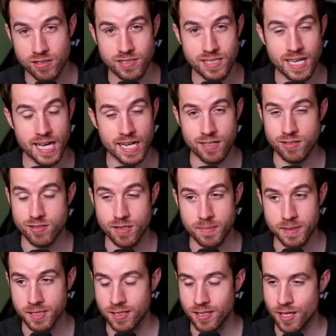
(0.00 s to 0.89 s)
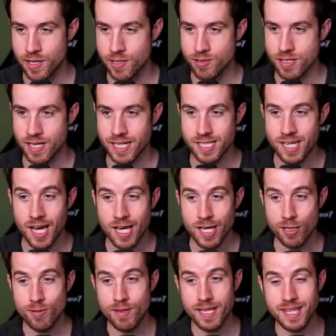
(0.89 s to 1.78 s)
deck or something along those lines.
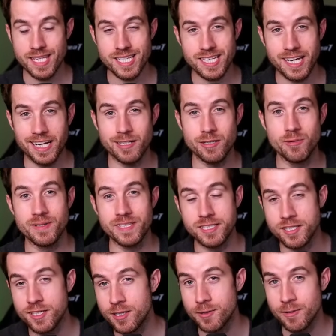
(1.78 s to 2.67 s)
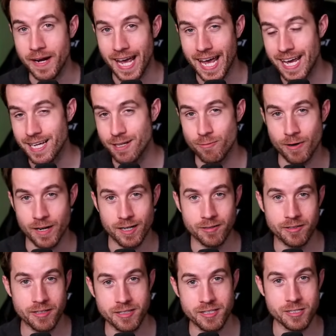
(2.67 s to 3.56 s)
You get this guy to a 2-8 right
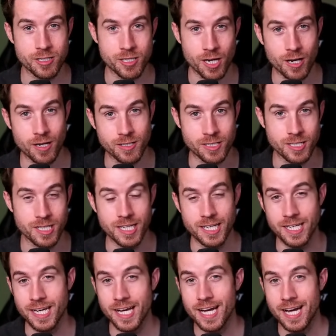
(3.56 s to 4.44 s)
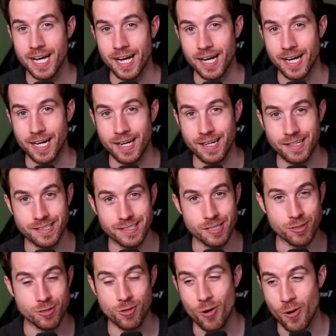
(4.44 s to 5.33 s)
under the Shang-Chi
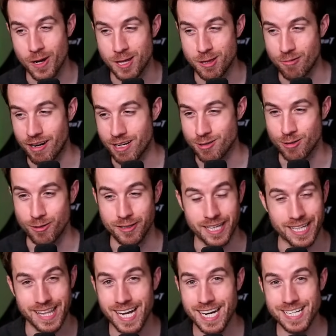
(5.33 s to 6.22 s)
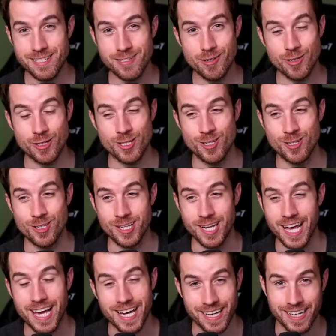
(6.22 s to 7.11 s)
destroy threshold. Like that is just
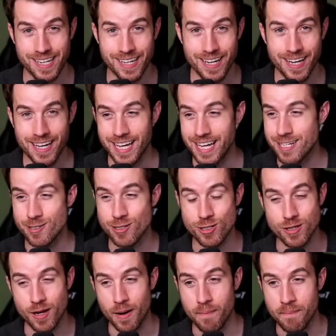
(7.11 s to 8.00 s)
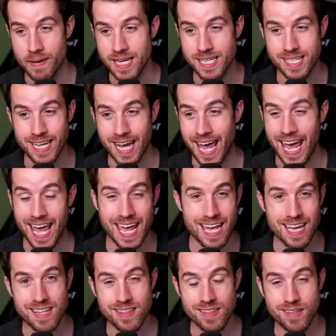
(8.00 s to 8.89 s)
sick. That is just amazing.
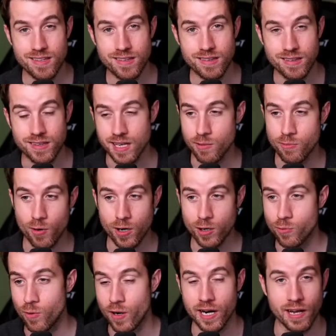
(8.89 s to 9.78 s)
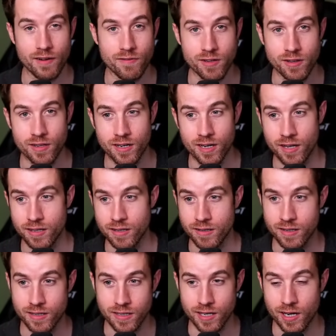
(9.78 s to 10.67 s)
And they work one after the other.
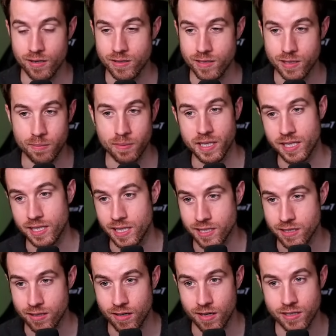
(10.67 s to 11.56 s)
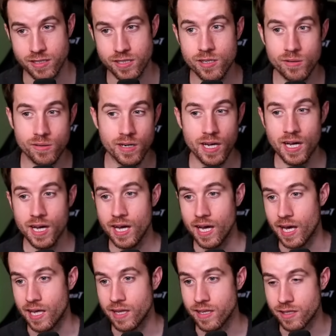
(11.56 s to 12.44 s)
You know, you can play Collector on 2
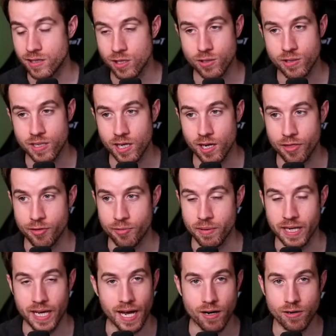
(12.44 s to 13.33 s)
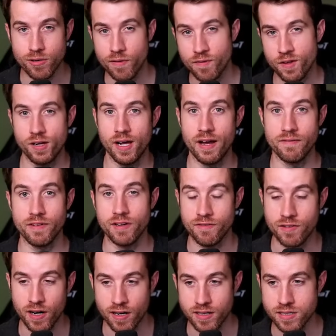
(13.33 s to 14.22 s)
and then Loki on 3. I don't know if you'll have enough
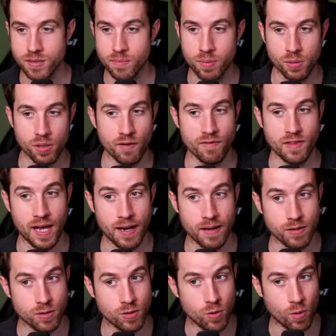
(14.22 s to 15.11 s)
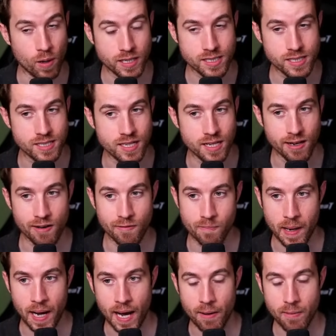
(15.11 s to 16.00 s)
cards to pull off that quantity of
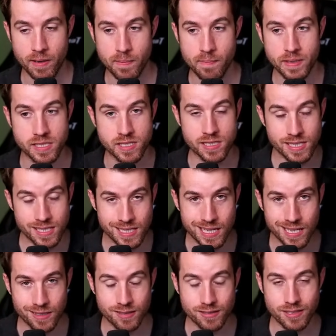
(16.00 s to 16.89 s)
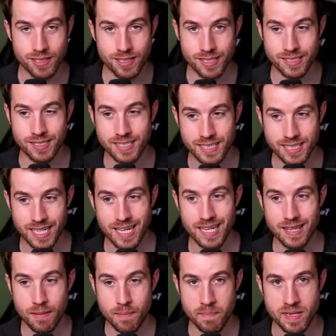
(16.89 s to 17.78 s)
power, but still you can see
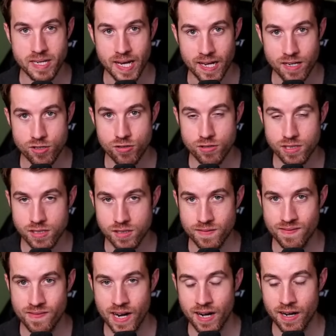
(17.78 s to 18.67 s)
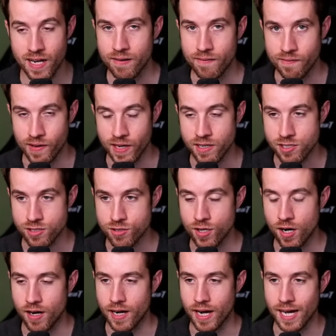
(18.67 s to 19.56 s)
the potential. It's very, very
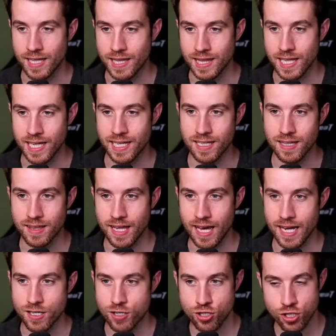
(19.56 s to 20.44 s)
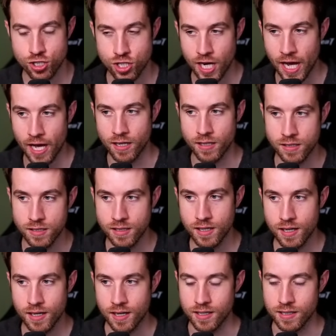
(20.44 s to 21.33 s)
strong. I like that shell
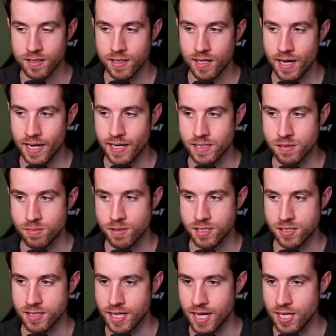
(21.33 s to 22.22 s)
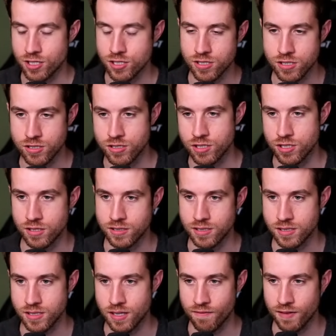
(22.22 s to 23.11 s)
a lot, especially the Agents of S.H.I.E.L.D.
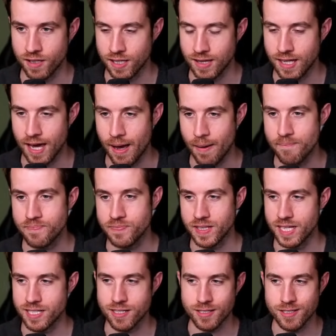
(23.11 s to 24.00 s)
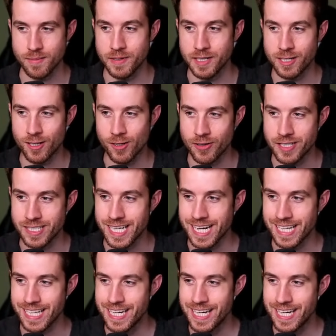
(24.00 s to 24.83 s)
and stuff like that. I saw somebody call the deck